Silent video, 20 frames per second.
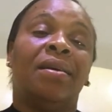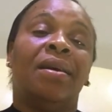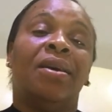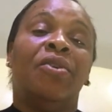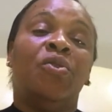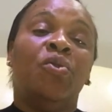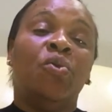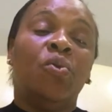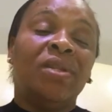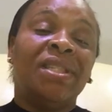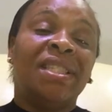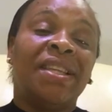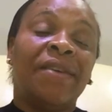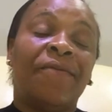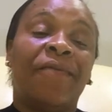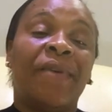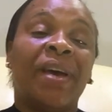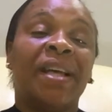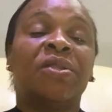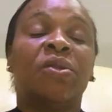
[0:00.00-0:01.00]
Use the
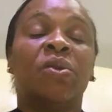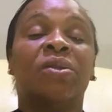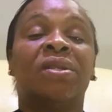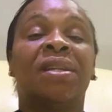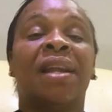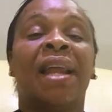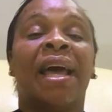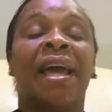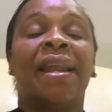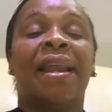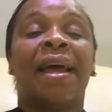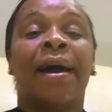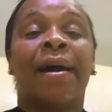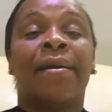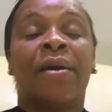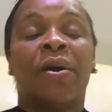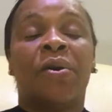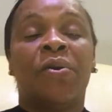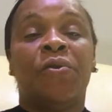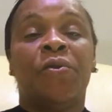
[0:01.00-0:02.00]
vessels lying
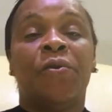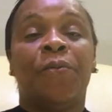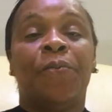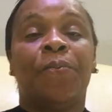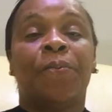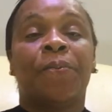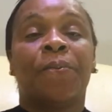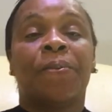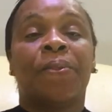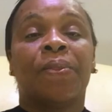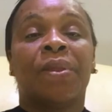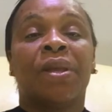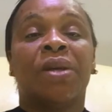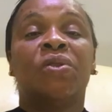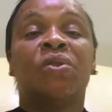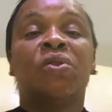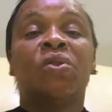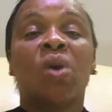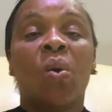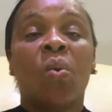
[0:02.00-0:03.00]
around you.
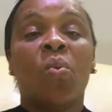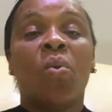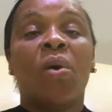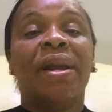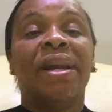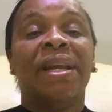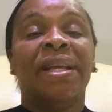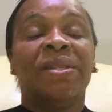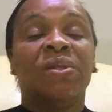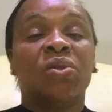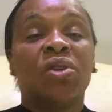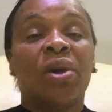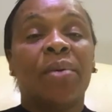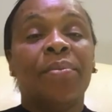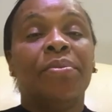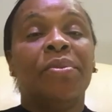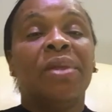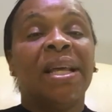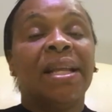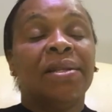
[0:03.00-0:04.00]

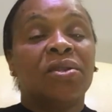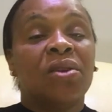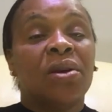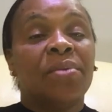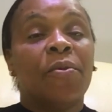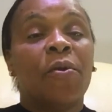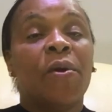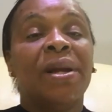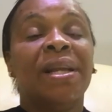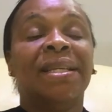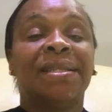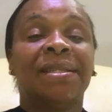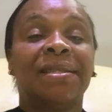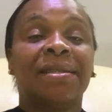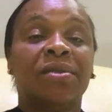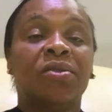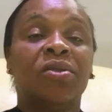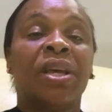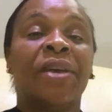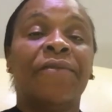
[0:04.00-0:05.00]

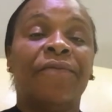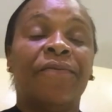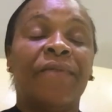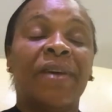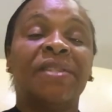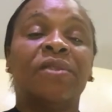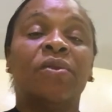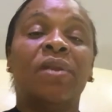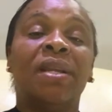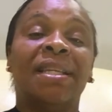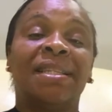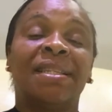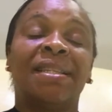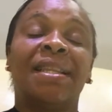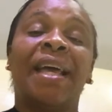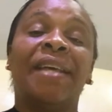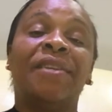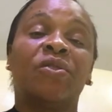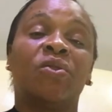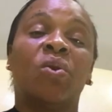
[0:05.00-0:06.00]
A vessel is
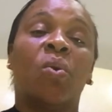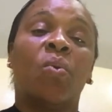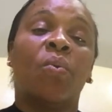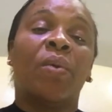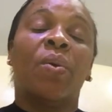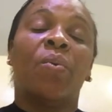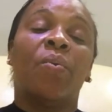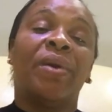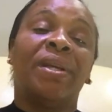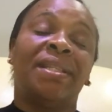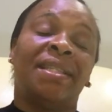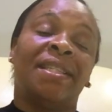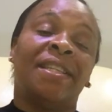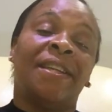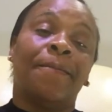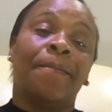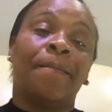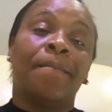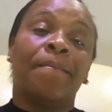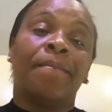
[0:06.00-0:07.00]
lying somewhere wasting.
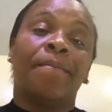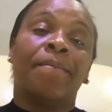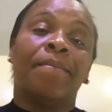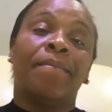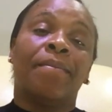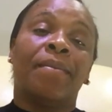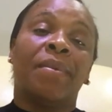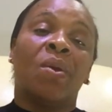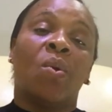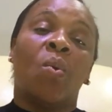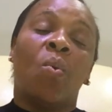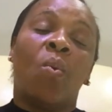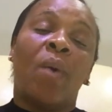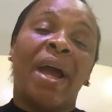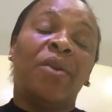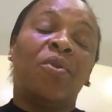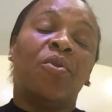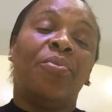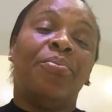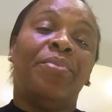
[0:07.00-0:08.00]

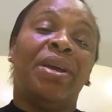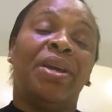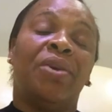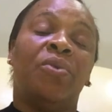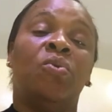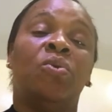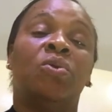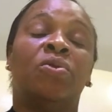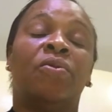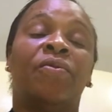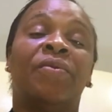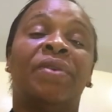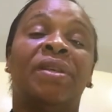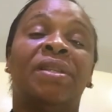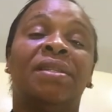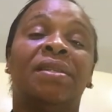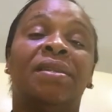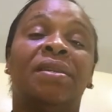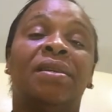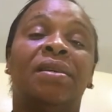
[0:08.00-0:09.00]
Why not make use of it?